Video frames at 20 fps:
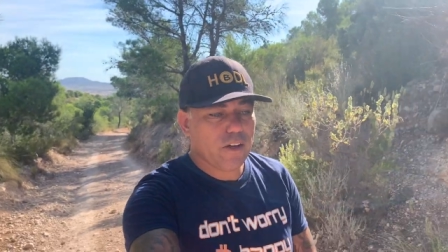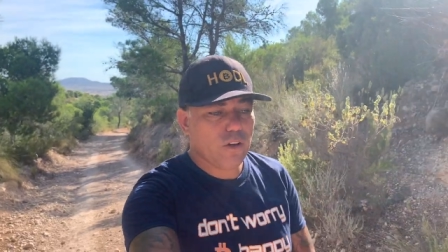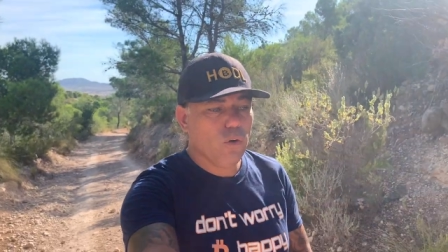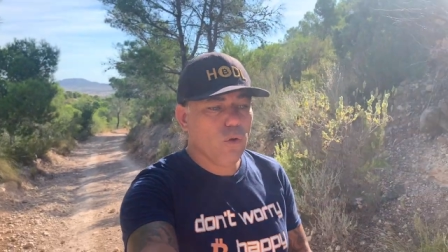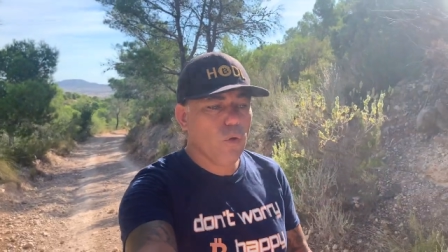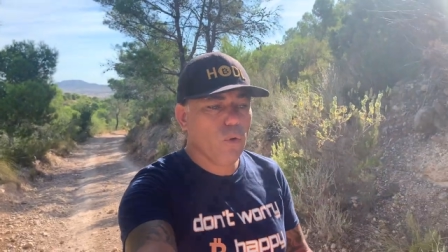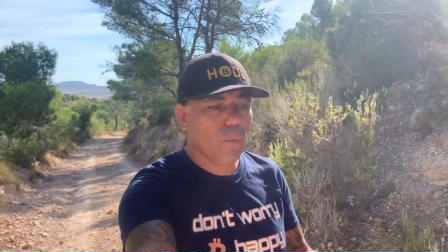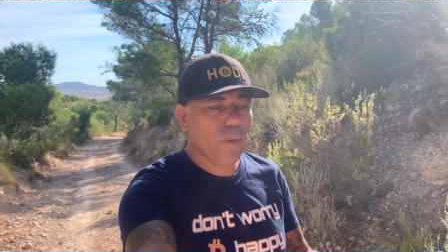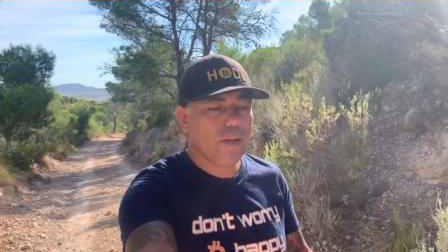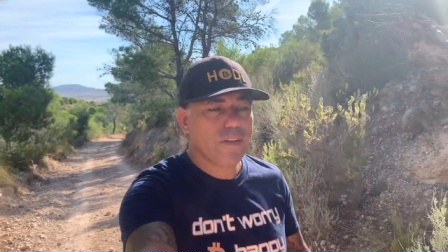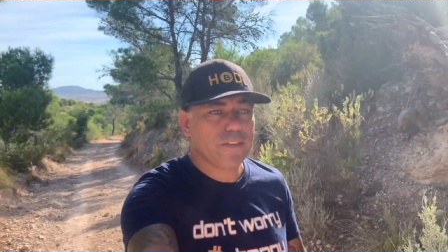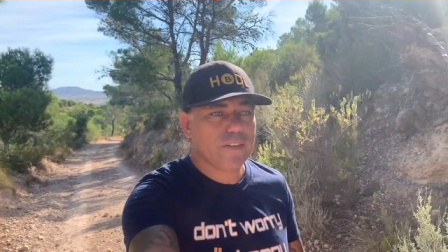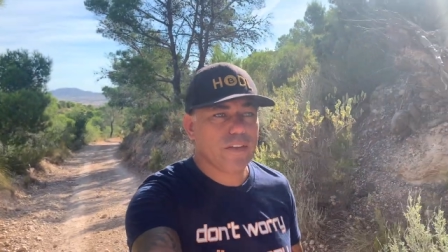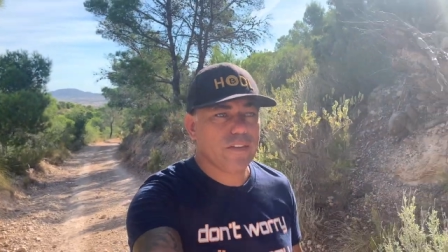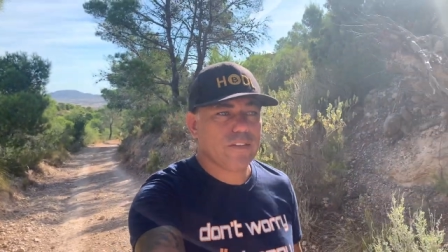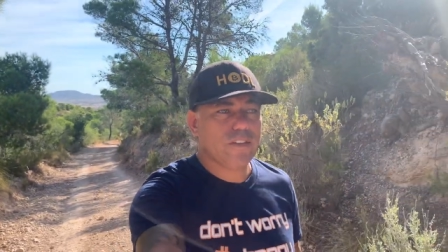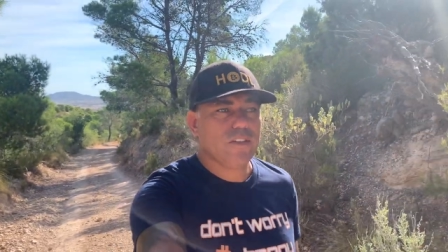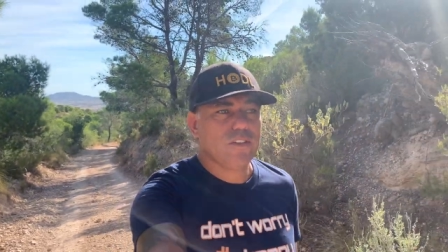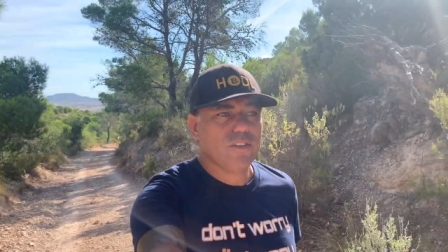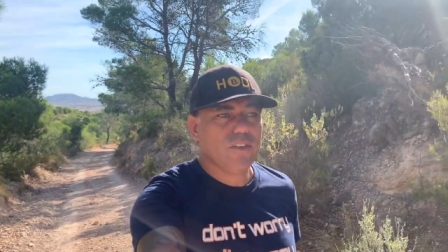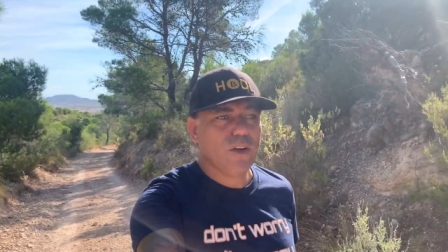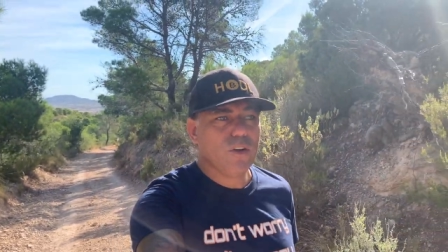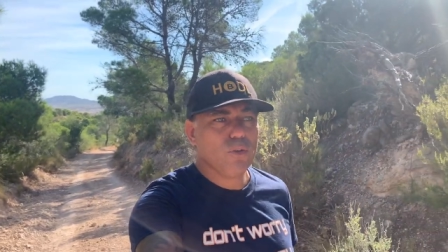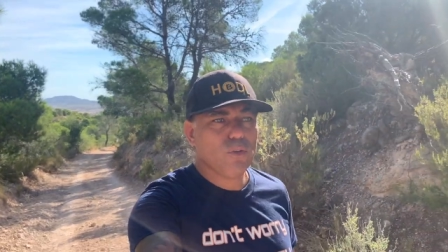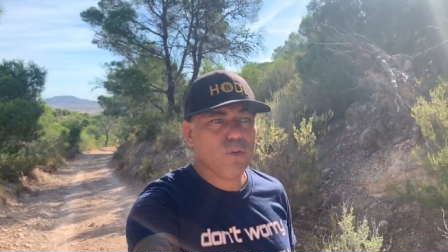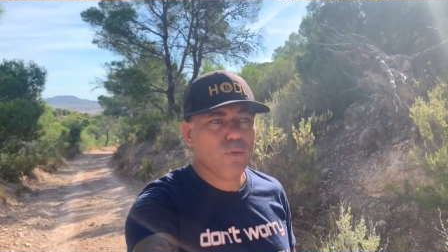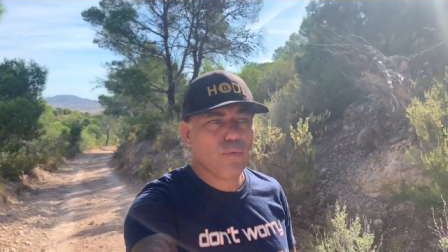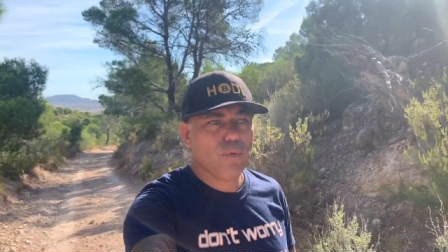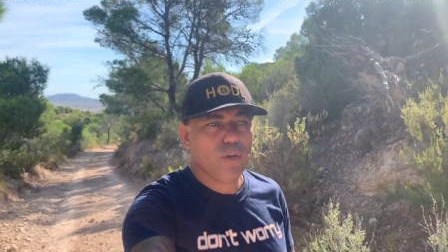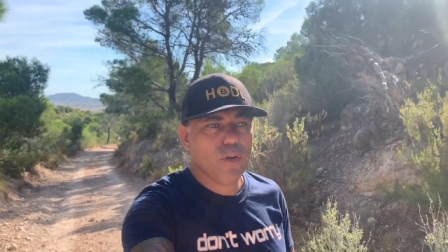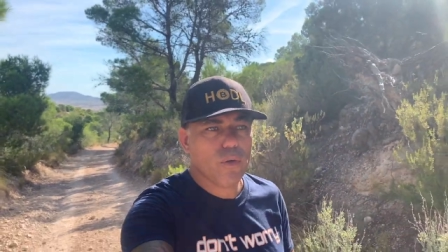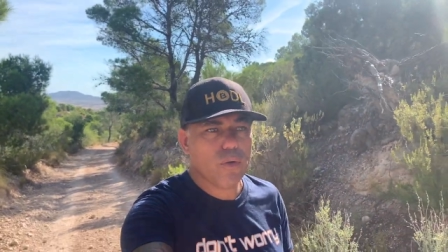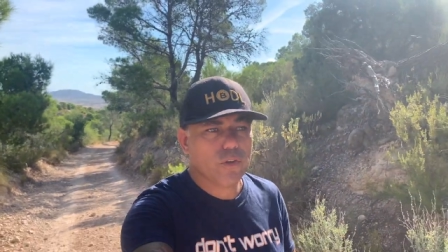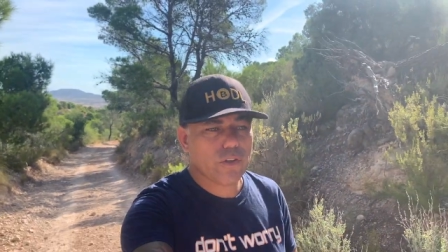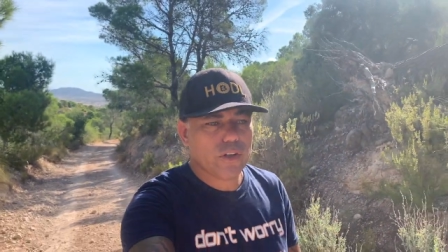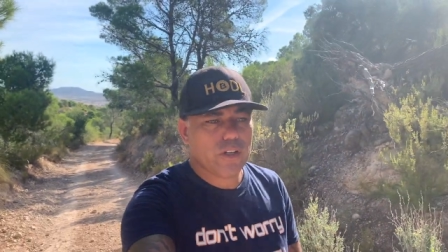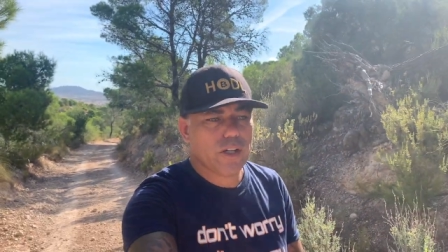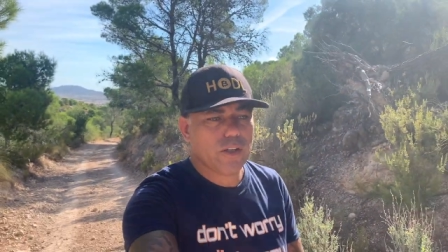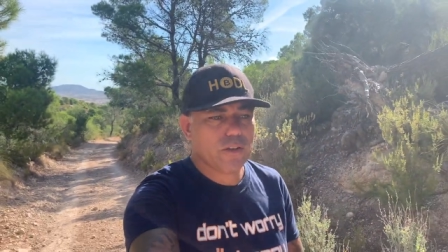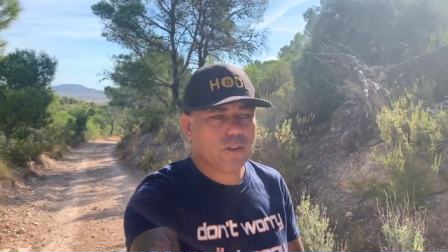always is the stock to flow
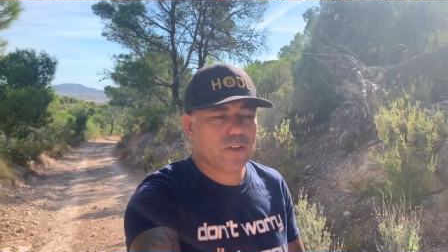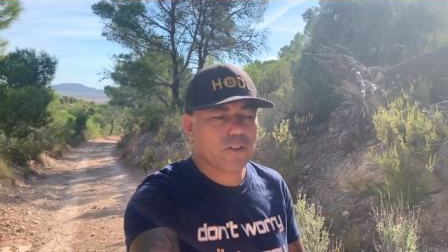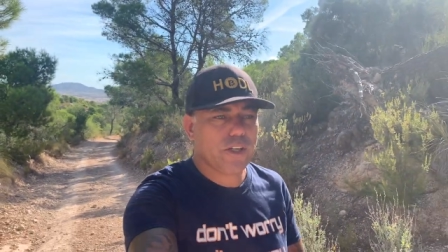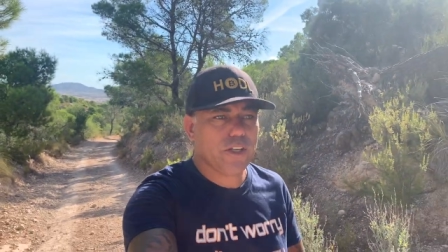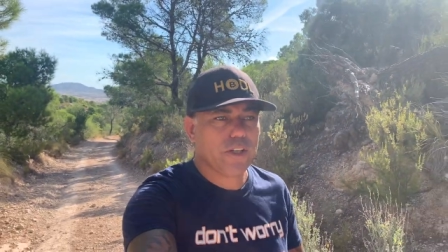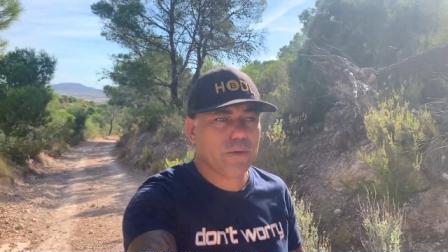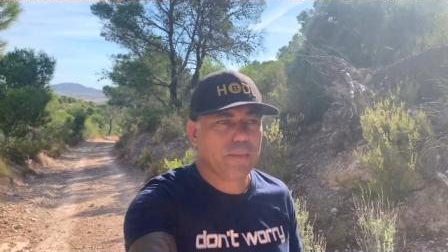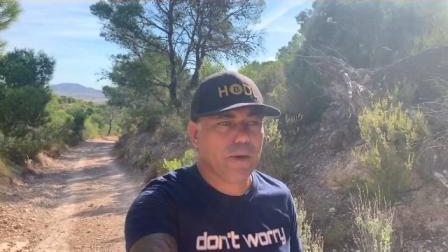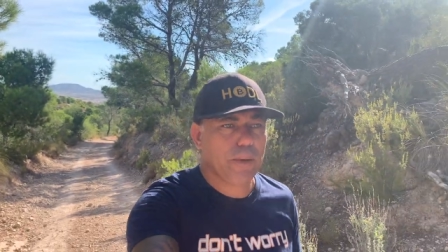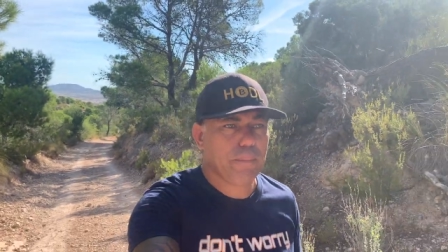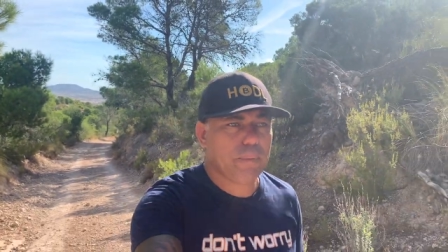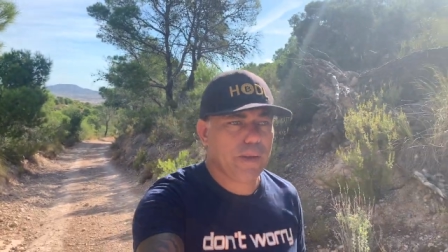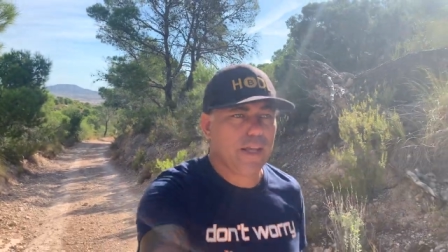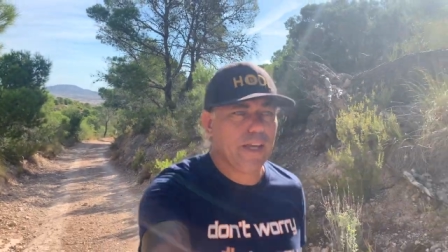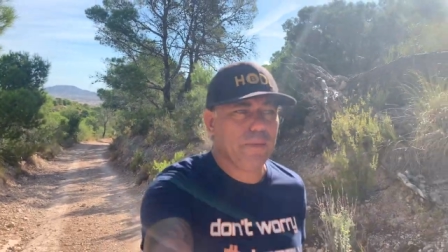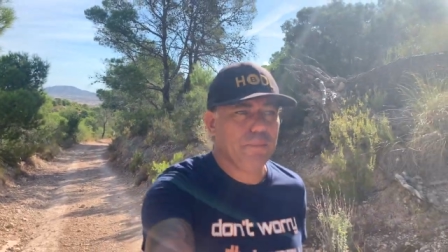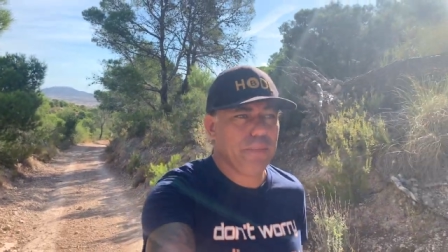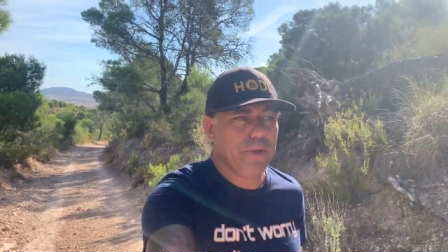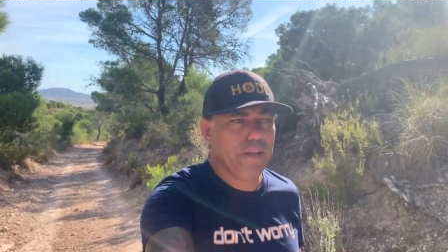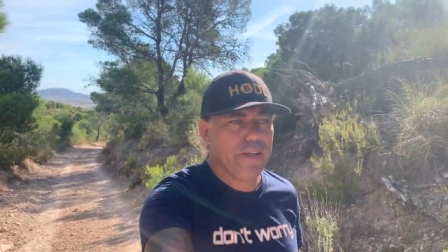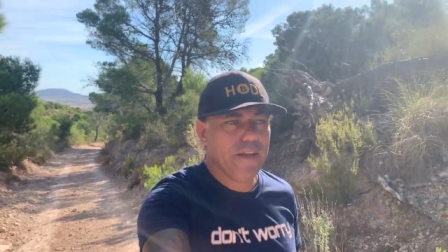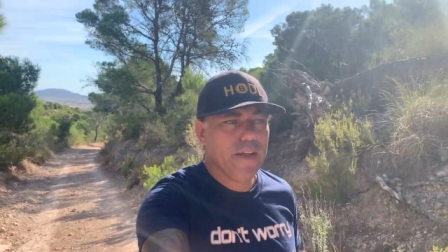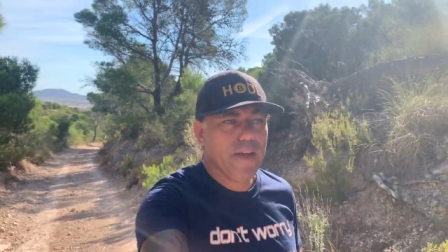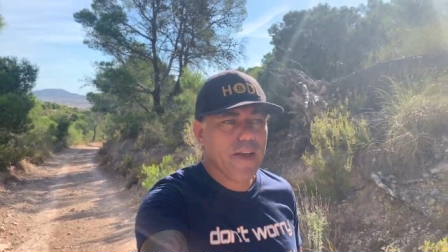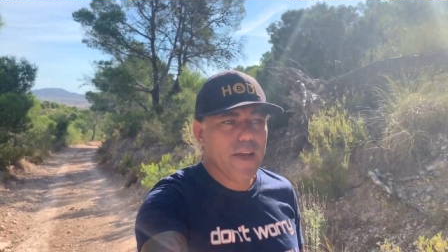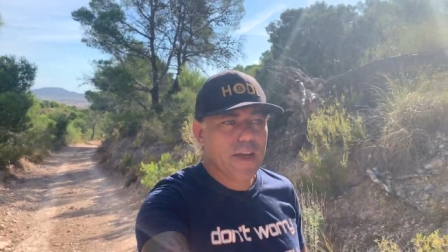chart created by Plan B